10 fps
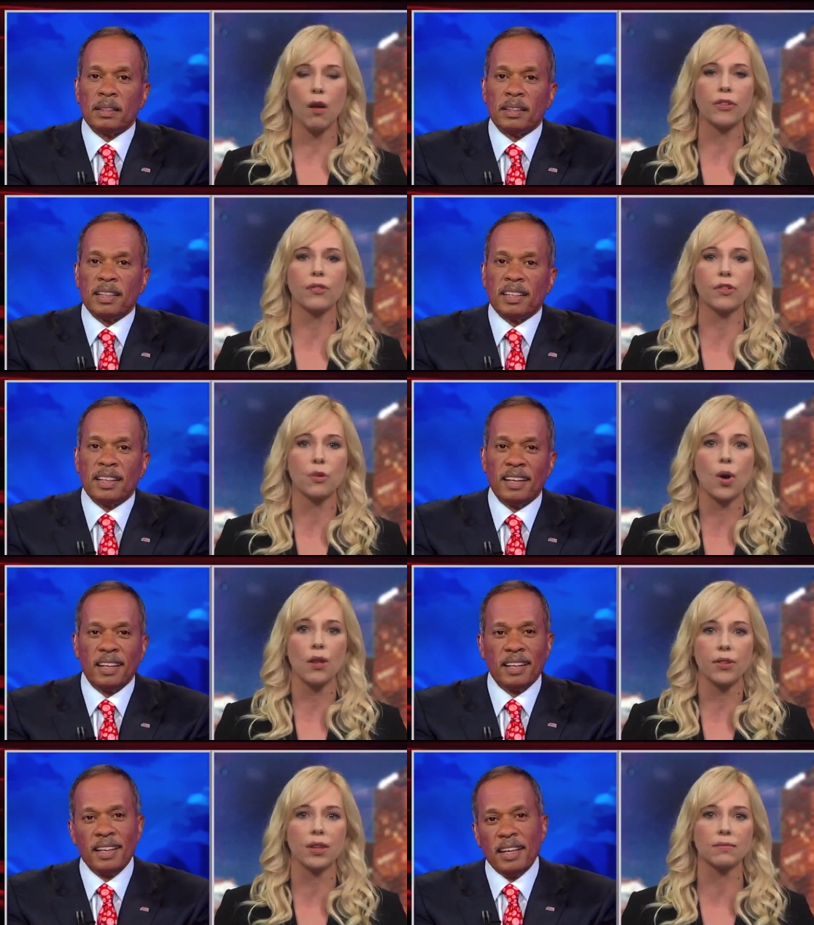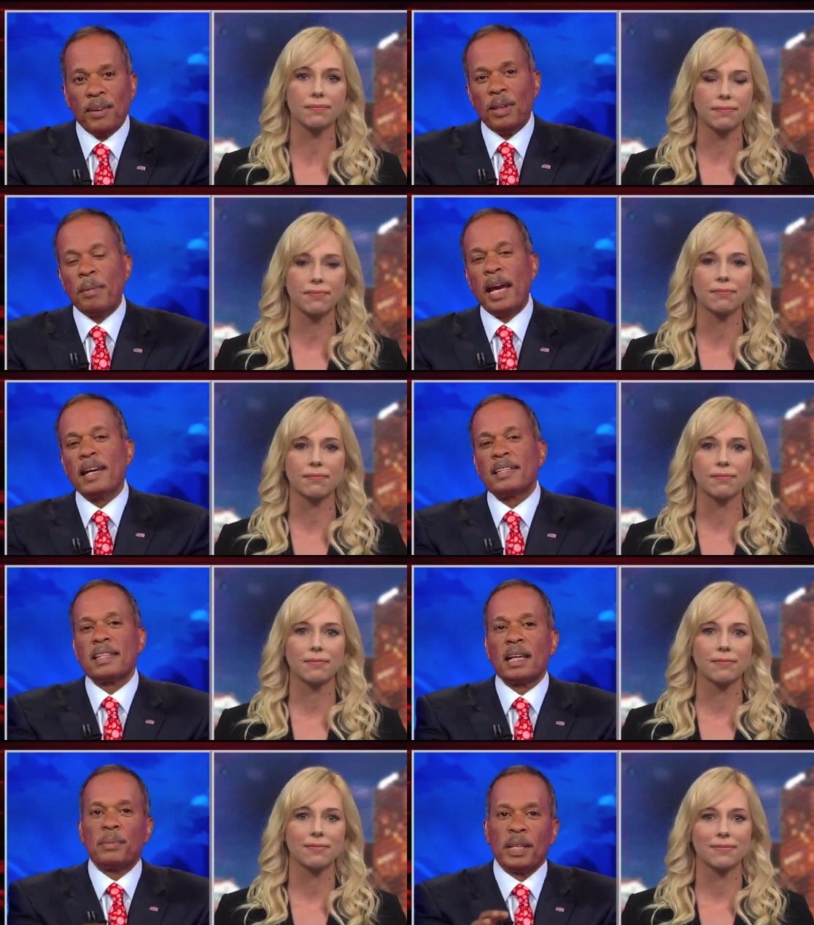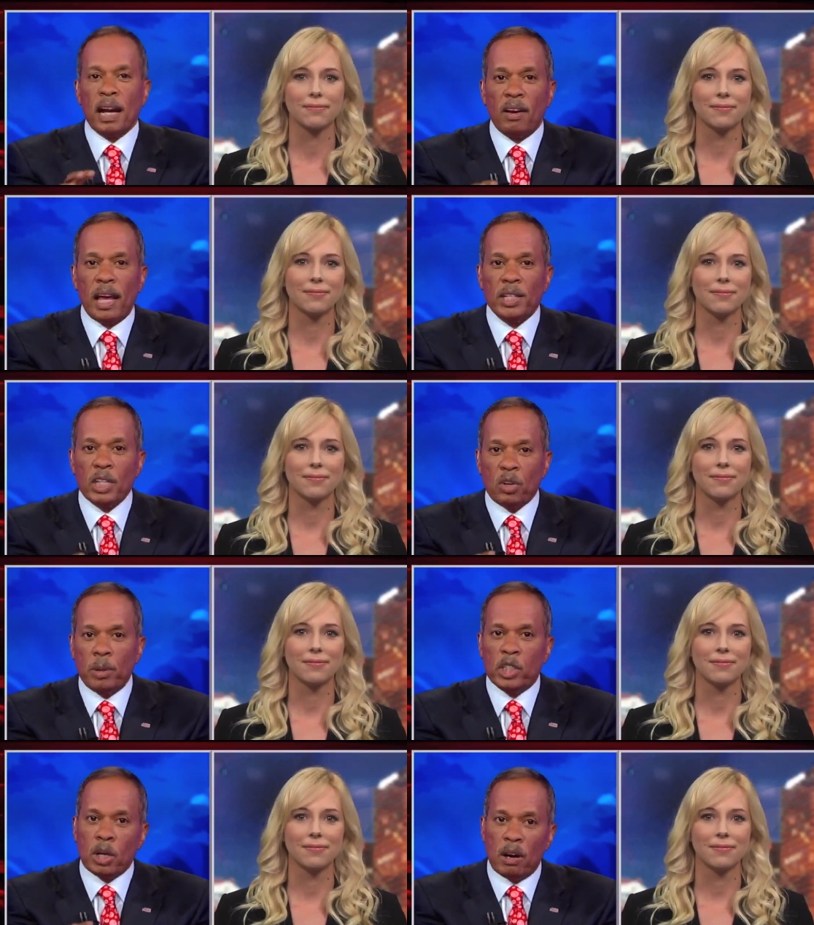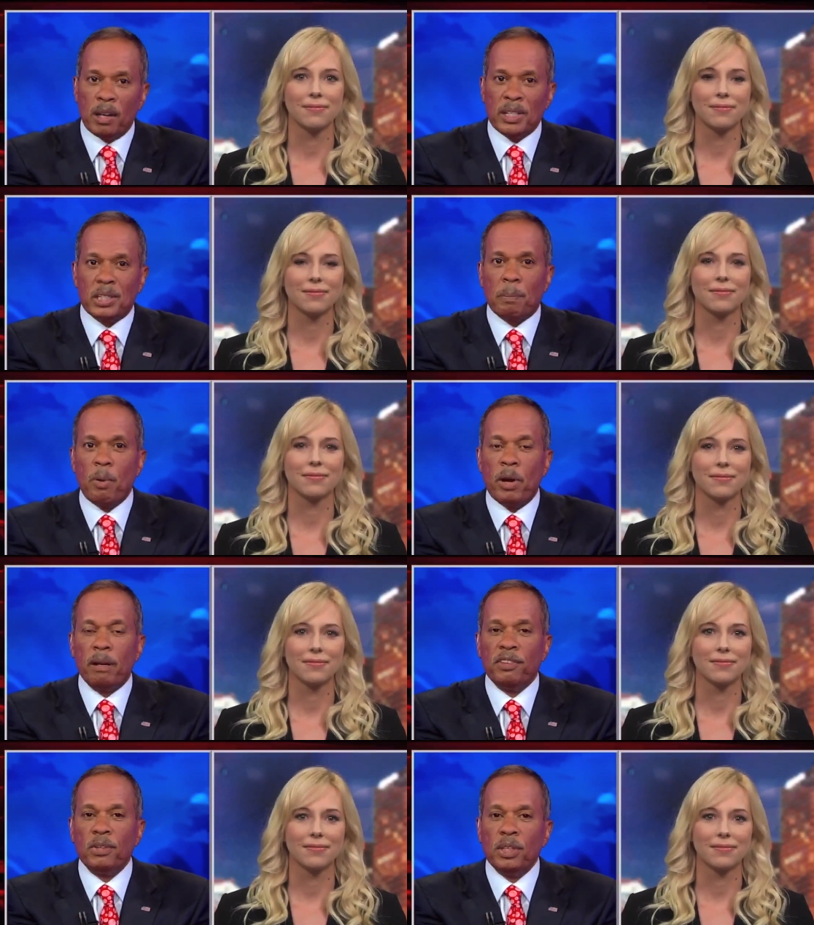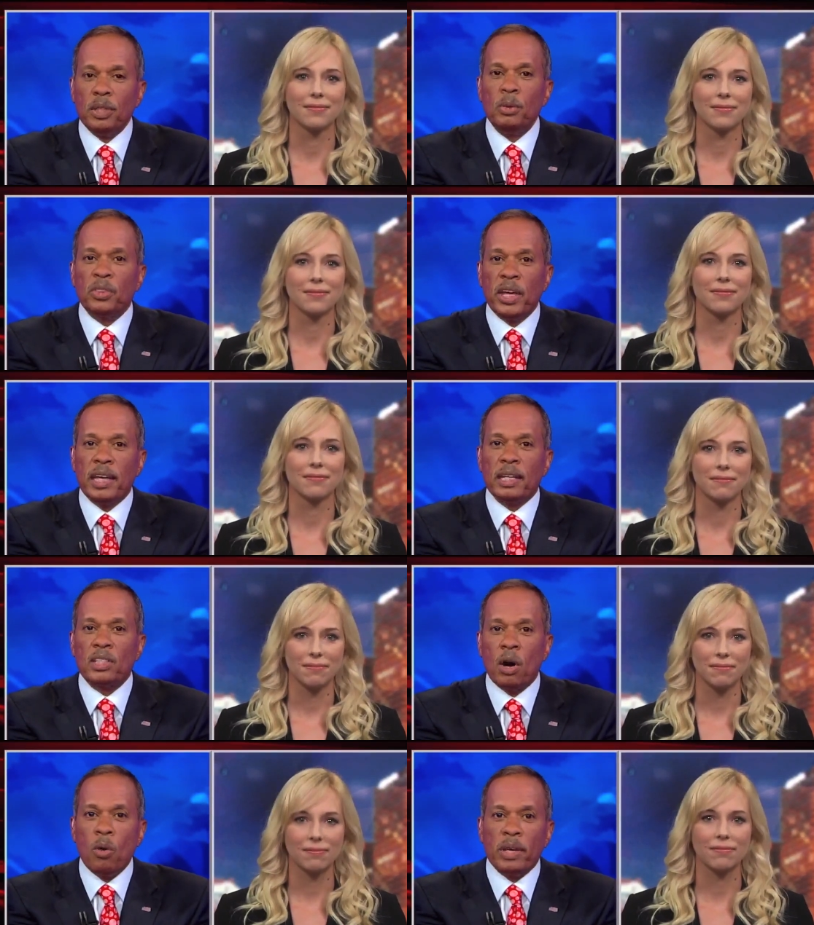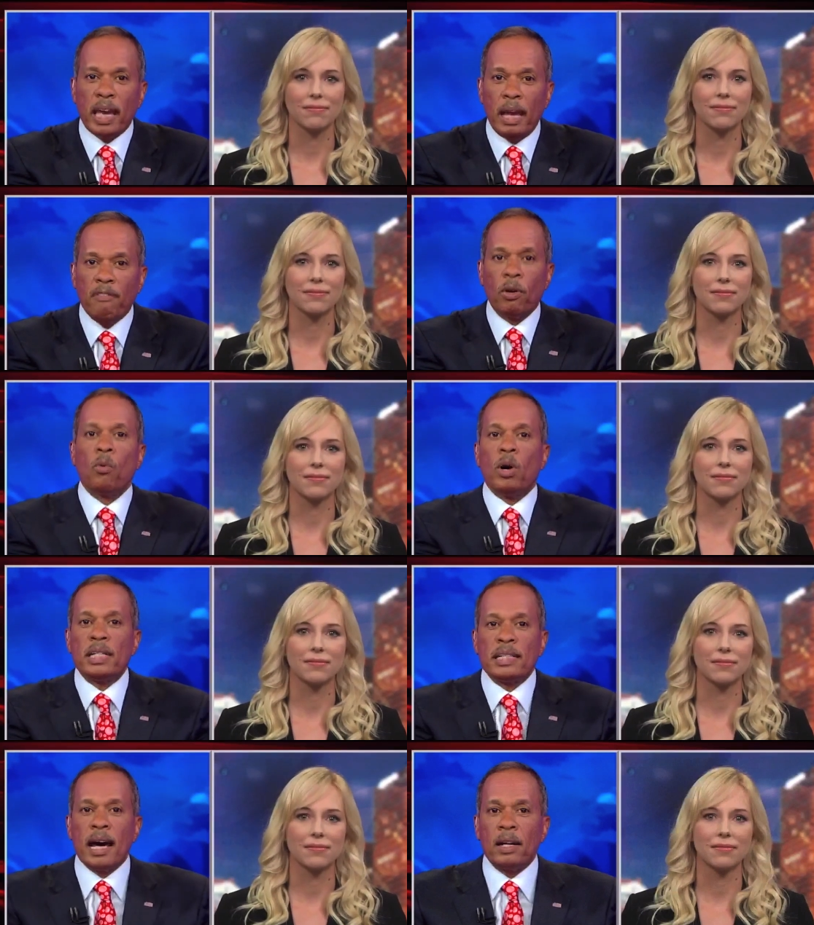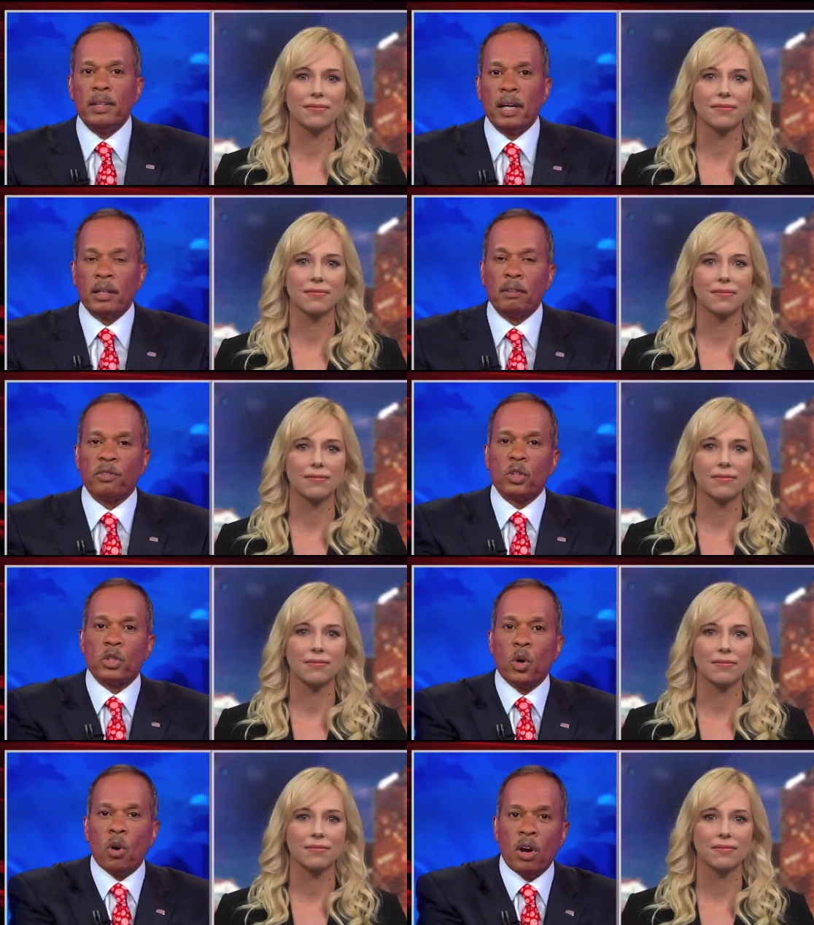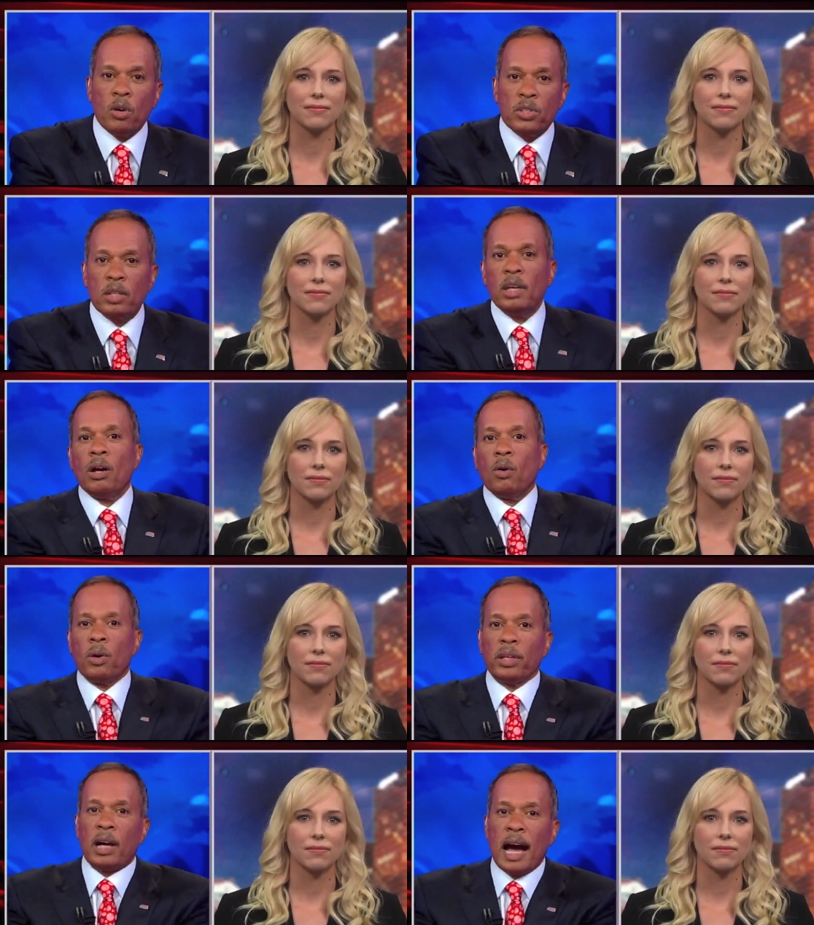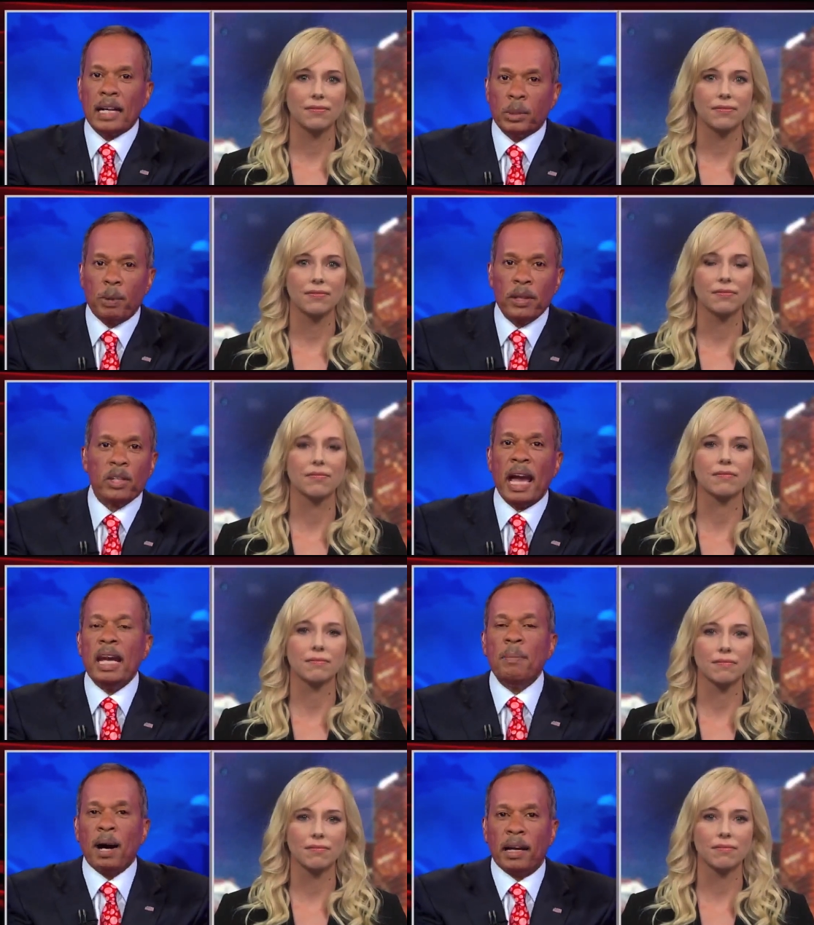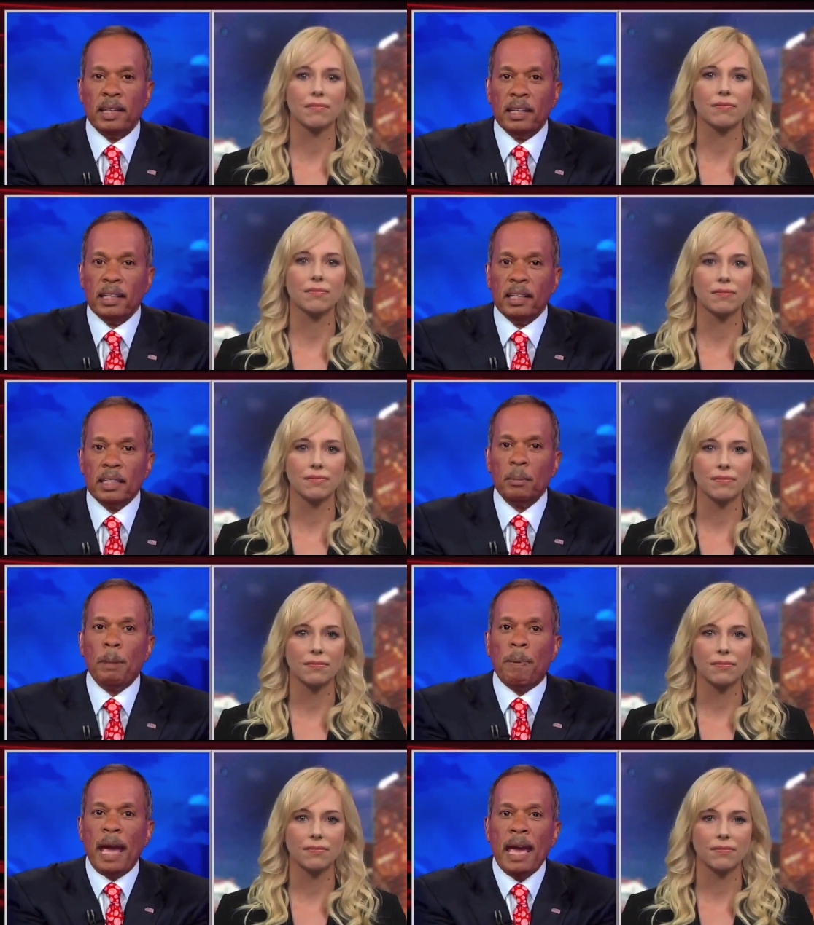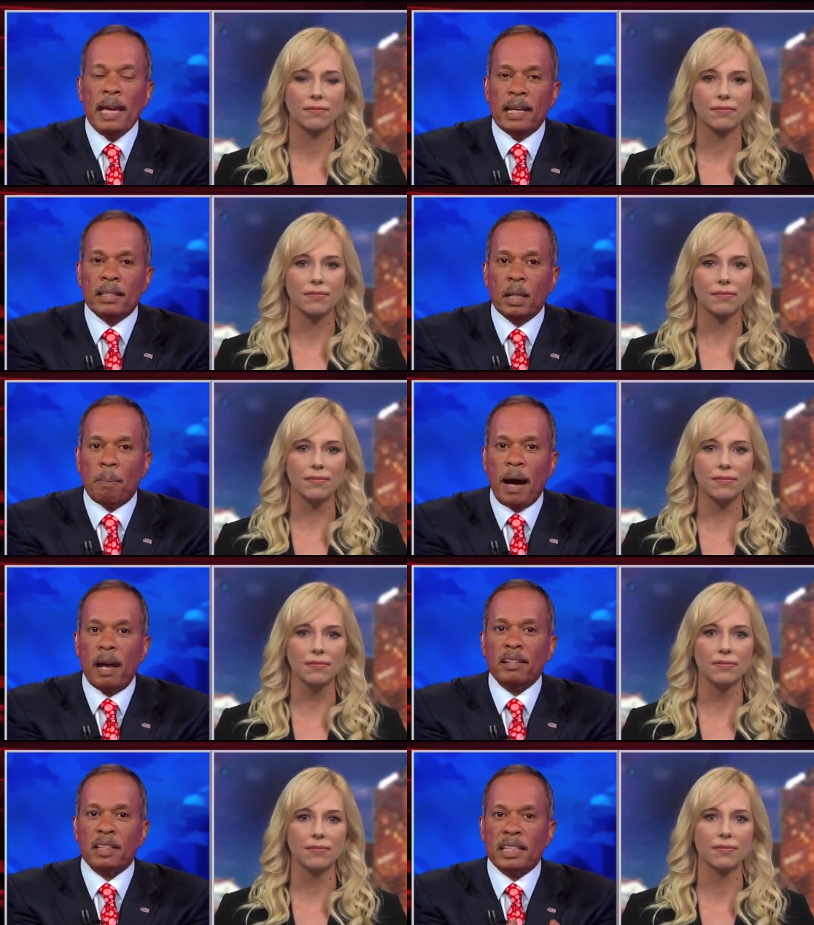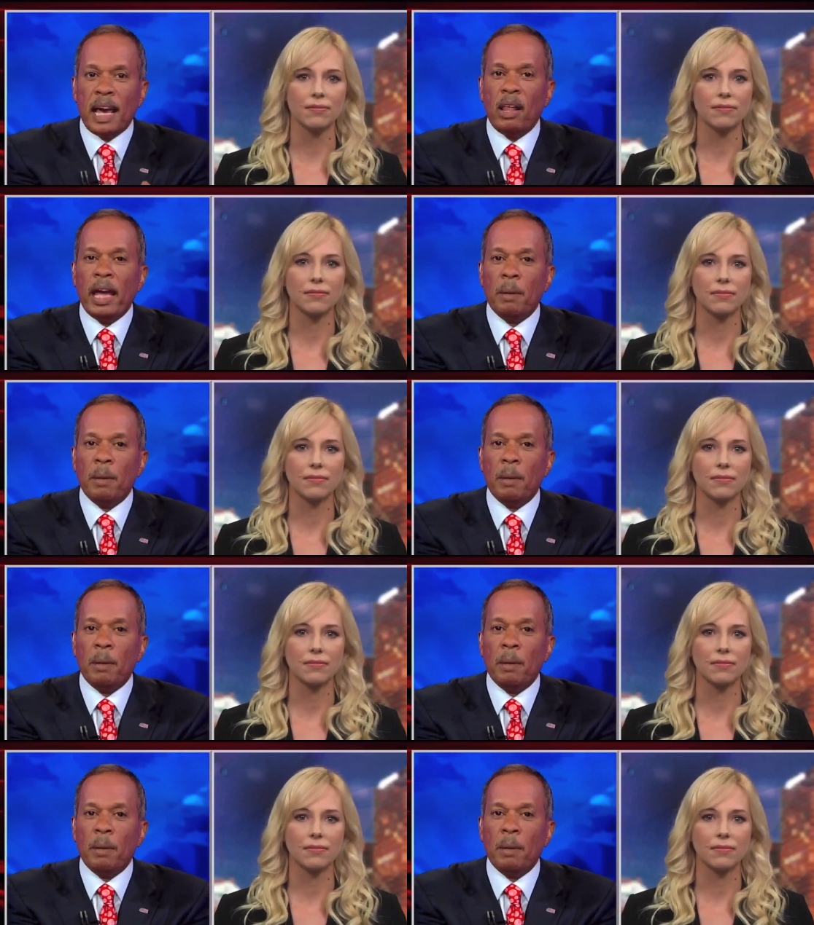Speaker 1: welfare for the wealthy.
Speaker 2: Well, let me ask you something, Carol. Caroline, just from a journalistic point of view, do you think it's okay for one side or the other, for Soros or the Koch brothers, anybody, to be paying into the pot to tell